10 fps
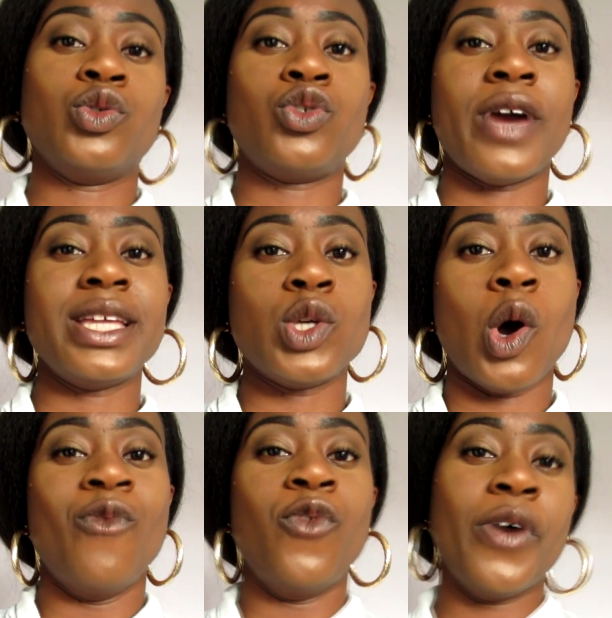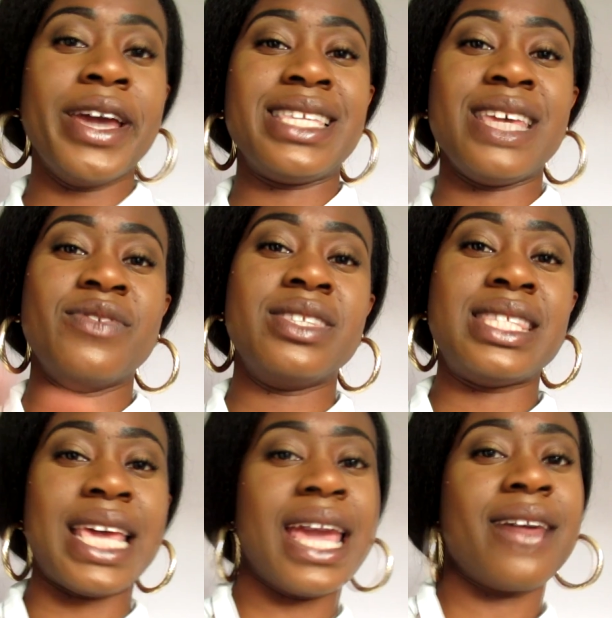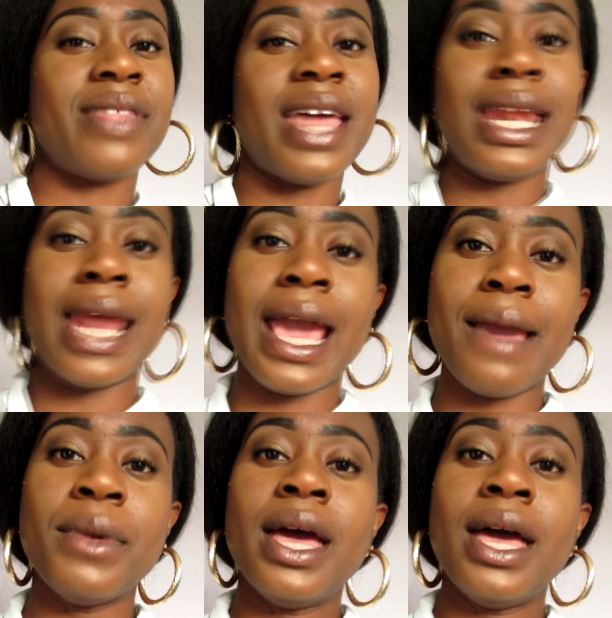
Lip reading: trying to avoid even saying their name